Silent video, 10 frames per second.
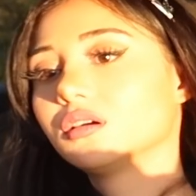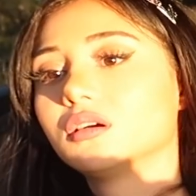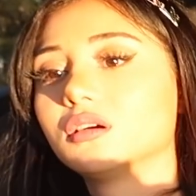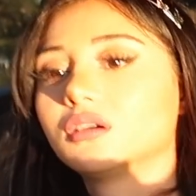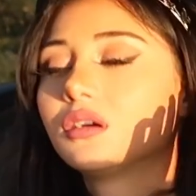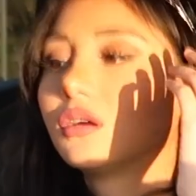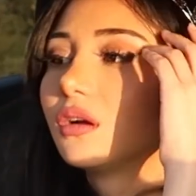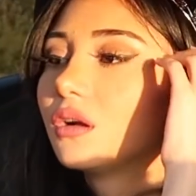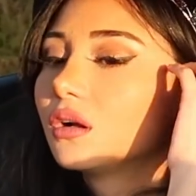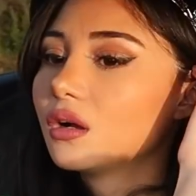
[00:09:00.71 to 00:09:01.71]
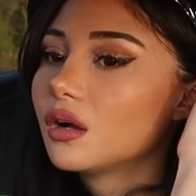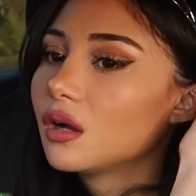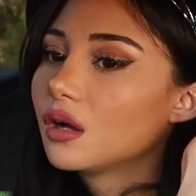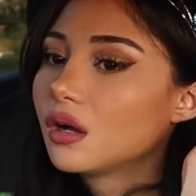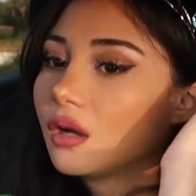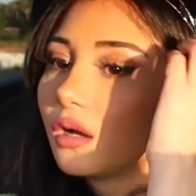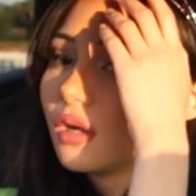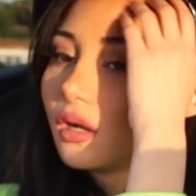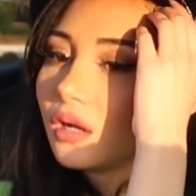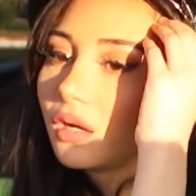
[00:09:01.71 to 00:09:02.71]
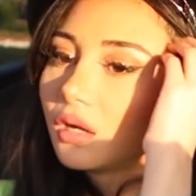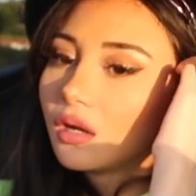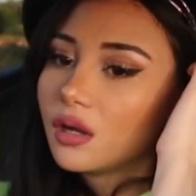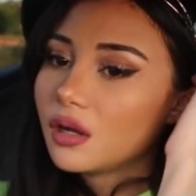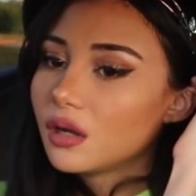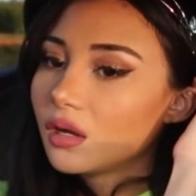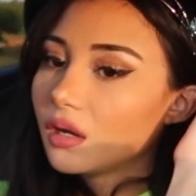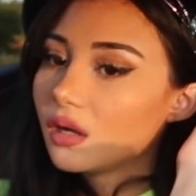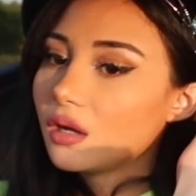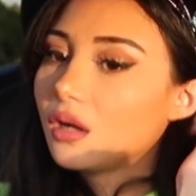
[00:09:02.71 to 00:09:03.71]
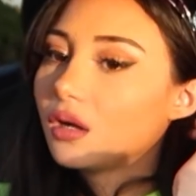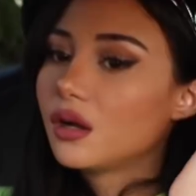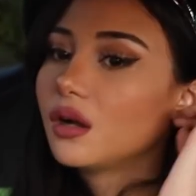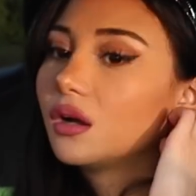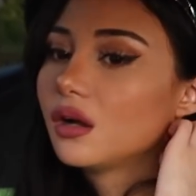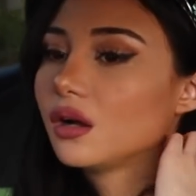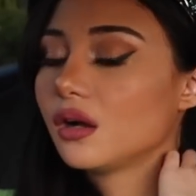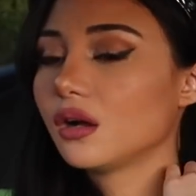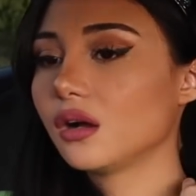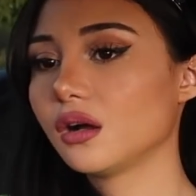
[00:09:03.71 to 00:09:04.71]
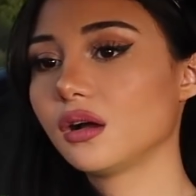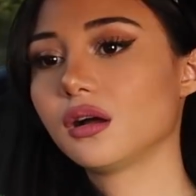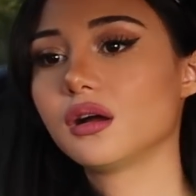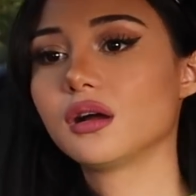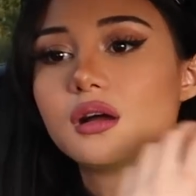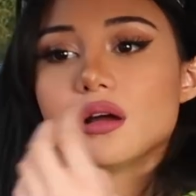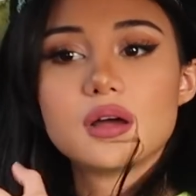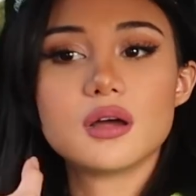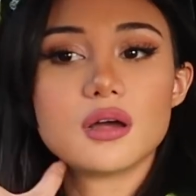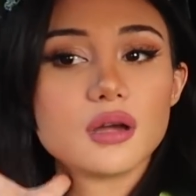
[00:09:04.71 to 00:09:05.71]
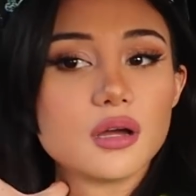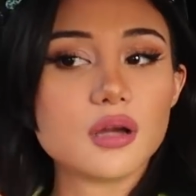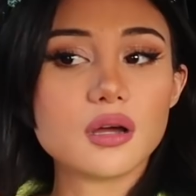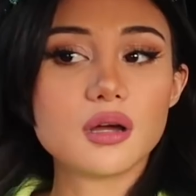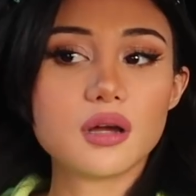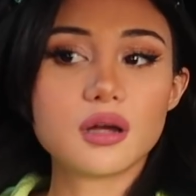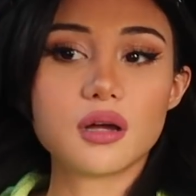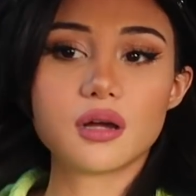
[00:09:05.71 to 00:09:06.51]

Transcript: The person shown says nothing.